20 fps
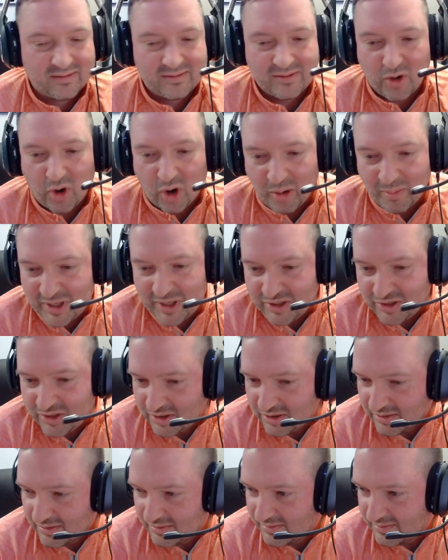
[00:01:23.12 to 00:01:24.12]

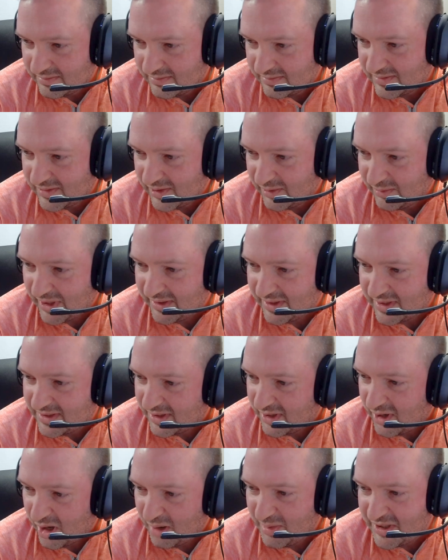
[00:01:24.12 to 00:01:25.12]
garbage, whether it's
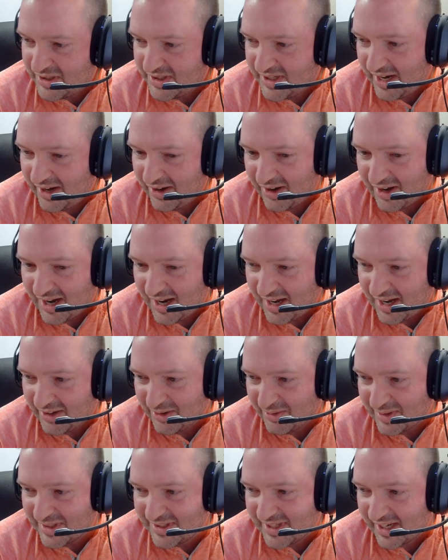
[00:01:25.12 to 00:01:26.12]
a garbage day or not, or
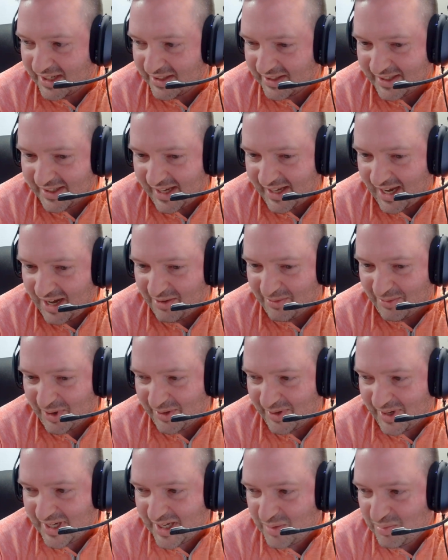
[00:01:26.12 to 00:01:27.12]
a recycling day, and
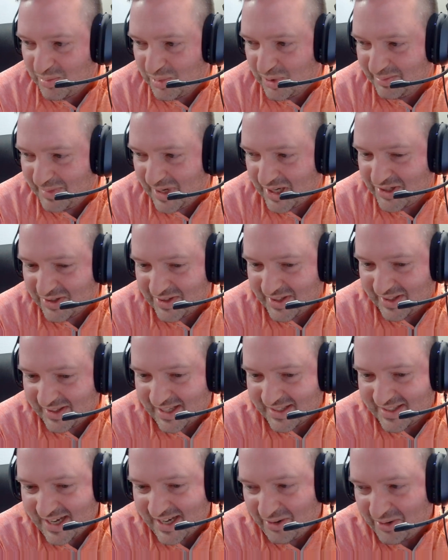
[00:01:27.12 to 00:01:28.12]
whether I need to put make sure that
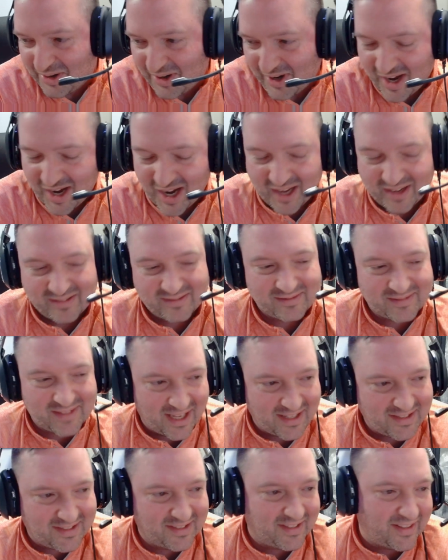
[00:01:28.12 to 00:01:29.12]
that's out or not.
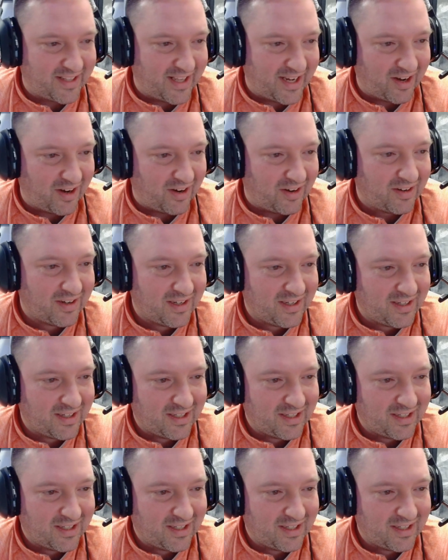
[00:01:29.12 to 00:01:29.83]
That's in there.